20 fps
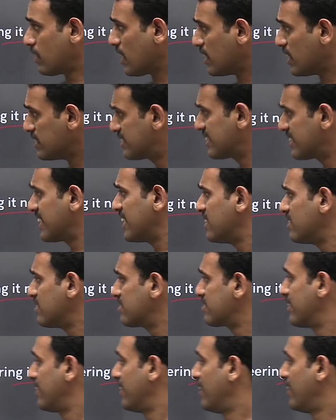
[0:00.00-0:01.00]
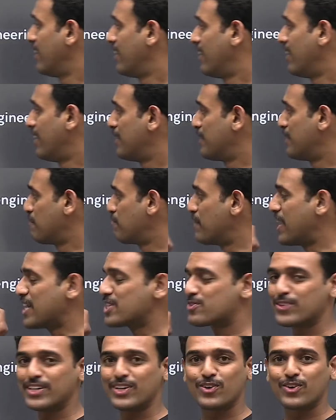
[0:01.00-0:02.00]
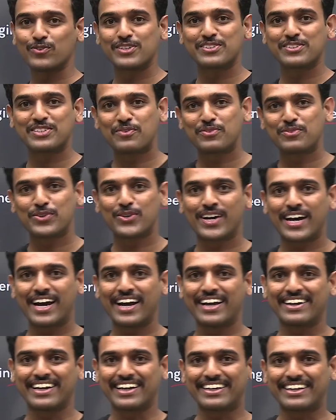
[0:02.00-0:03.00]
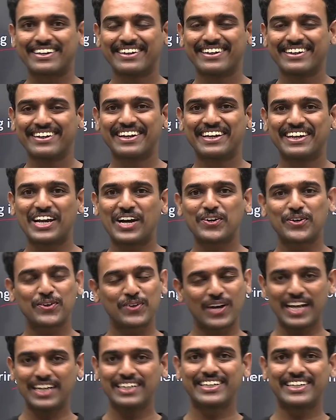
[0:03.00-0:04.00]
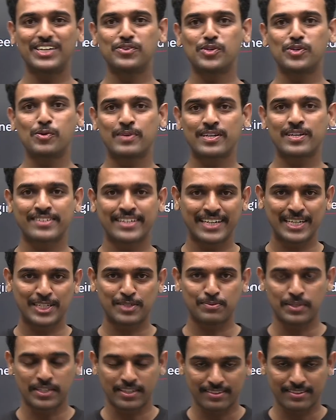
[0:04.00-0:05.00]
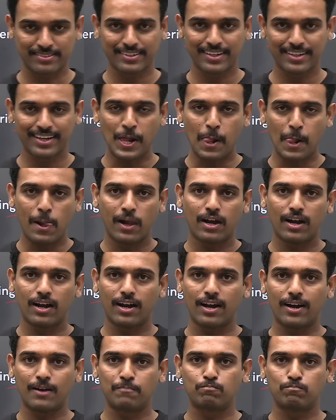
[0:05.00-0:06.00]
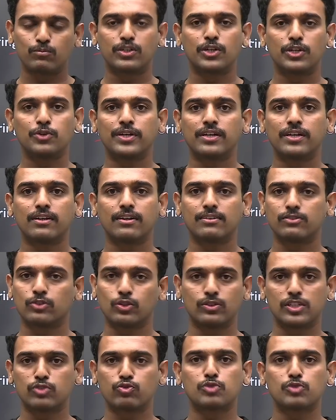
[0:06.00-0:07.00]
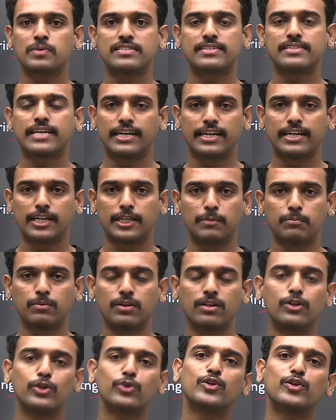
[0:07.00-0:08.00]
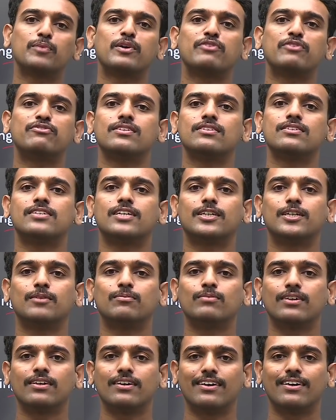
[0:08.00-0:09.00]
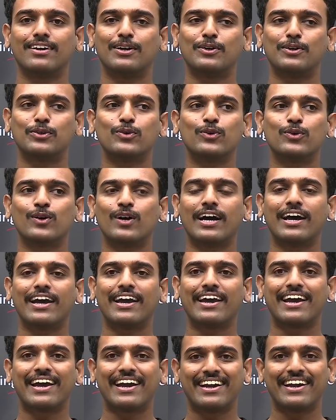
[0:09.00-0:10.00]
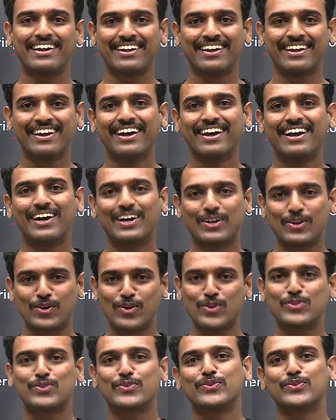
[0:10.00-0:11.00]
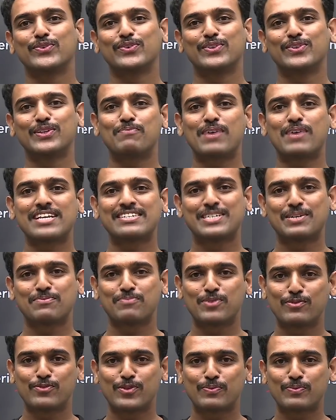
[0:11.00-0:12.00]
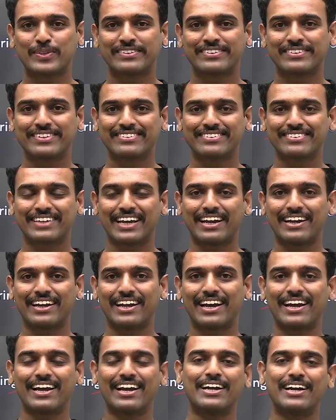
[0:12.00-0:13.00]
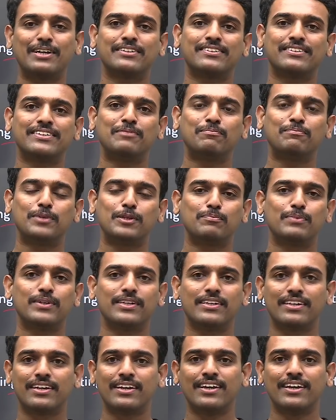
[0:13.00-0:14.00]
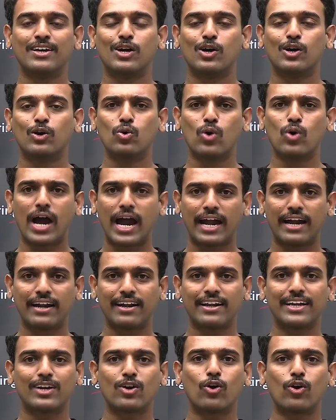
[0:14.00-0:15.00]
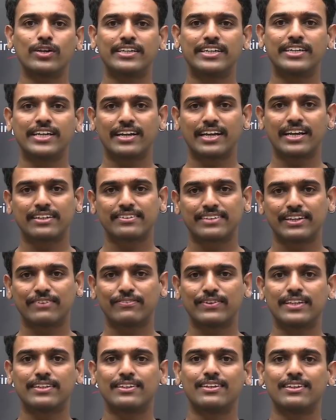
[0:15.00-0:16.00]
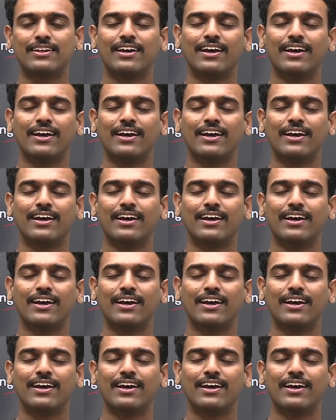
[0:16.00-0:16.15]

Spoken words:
The second is, maths will always give you a high rank. Now I'll tell you a personal experience. So this was my second attempt. During my first attempt, I had gone through the past year performances, and I had seen people who had like all India rank 7